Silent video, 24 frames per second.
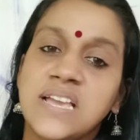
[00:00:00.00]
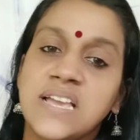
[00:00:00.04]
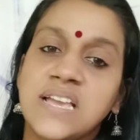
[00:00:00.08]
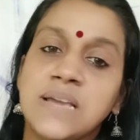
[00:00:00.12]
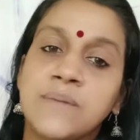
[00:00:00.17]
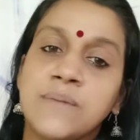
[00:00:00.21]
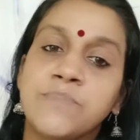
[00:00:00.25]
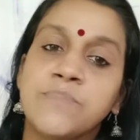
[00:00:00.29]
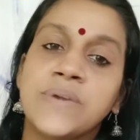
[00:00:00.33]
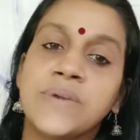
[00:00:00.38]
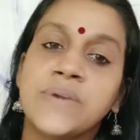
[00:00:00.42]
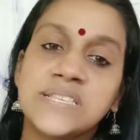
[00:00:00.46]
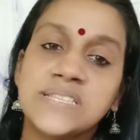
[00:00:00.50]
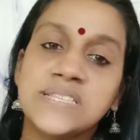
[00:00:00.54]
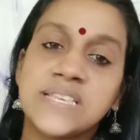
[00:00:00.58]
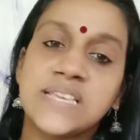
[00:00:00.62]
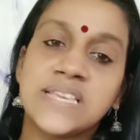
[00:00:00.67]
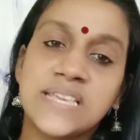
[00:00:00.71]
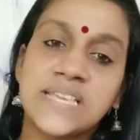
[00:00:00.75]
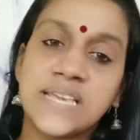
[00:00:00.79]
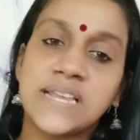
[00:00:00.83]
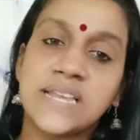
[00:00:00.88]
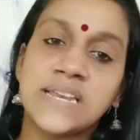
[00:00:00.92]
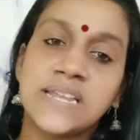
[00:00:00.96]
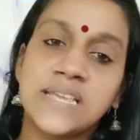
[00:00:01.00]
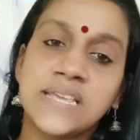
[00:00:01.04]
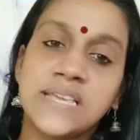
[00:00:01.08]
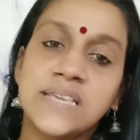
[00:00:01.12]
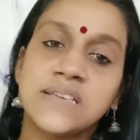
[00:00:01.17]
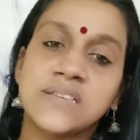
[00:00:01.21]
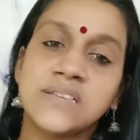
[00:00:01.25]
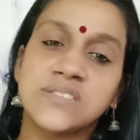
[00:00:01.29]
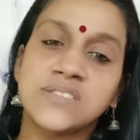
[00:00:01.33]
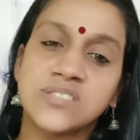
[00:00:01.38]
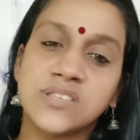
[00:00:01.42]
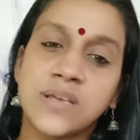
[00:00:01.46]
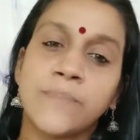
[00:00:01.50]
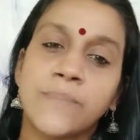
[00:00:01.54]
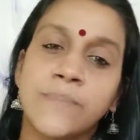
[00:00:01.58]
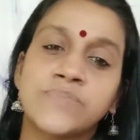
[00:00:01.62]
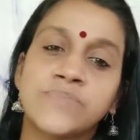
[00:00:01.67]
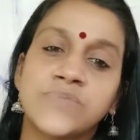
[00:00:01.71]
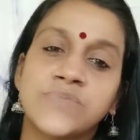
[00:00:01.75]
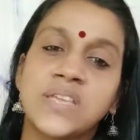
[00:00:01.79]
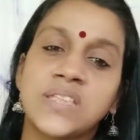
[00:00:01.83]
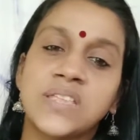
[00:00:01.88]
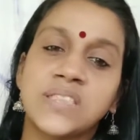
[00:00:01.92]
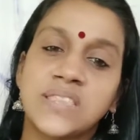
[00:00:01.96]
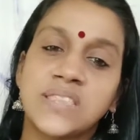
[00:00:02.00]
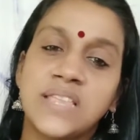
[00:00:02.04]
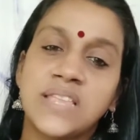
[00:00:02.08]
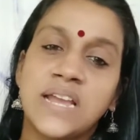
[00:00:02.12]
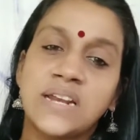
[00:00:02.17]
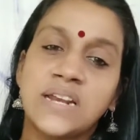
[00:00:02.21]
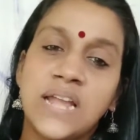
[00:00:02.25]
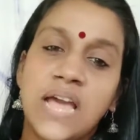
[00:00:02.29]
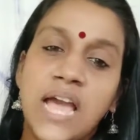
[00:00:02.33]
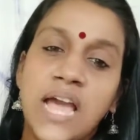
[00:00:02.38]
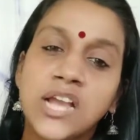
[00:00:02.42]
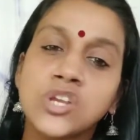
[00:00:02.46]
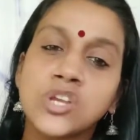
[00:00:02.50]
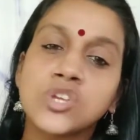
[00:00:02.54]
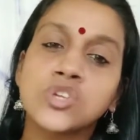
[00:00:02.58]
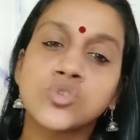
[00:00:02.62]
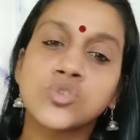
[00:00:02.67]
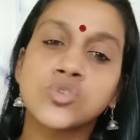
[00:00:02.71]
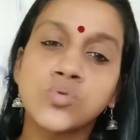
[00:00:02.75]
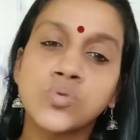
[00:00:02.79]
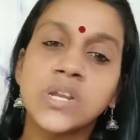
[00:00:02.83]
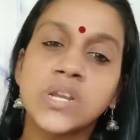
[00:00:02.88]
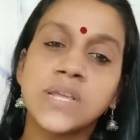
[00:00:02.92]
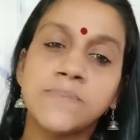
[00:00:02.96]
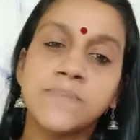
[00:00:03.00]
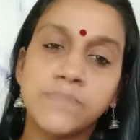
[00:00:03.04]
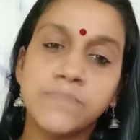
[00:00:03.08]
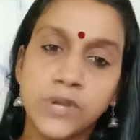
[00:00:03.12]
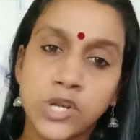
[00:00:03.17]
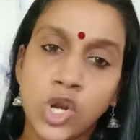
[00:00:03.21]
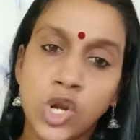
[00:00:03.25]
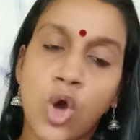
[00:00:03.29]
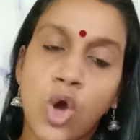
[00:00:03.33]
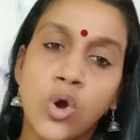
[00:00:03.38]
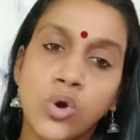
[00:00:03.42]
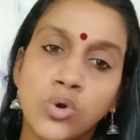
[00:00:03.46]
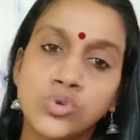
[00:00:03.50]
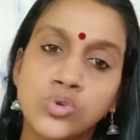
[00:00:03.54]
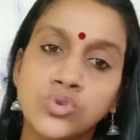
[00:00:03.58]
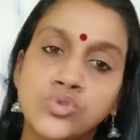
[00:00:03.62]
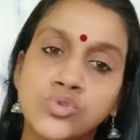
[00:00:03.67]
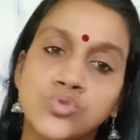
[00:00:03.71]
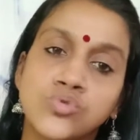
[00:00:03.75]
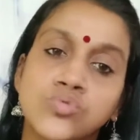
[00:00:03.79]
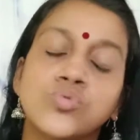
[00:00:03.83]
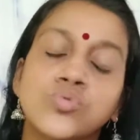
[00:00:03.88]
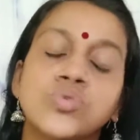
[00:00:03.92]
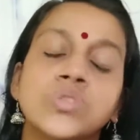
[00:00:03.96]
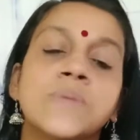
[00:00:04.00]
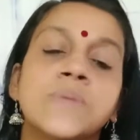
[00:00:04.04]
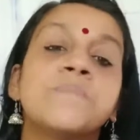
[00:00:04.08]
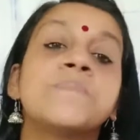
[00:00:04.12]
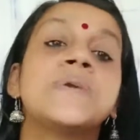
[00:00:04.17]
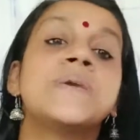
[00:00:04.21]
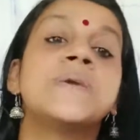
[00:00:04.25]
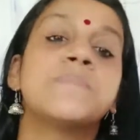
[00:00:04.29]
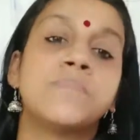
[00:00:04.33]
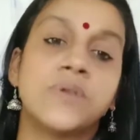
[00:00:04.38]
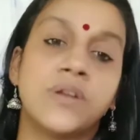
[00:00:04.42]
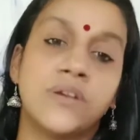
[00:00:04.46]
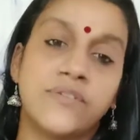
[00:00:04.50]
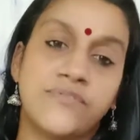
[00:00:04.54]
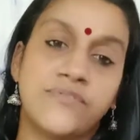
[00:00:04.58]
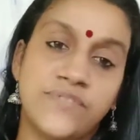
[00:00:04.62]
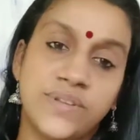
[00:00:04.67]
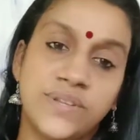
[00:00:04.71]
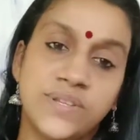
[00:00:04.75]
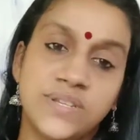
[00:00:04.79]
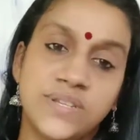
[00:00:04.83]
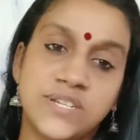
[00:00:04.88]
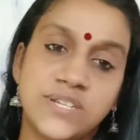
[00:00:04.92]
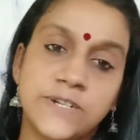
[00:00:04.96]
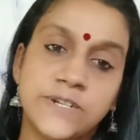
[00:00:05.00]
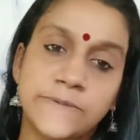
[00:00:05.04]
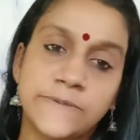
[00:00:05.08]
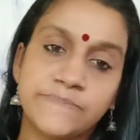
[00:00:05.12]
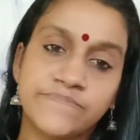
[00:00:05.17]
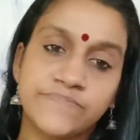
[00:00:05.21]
basically something that actually belongs to the people of India.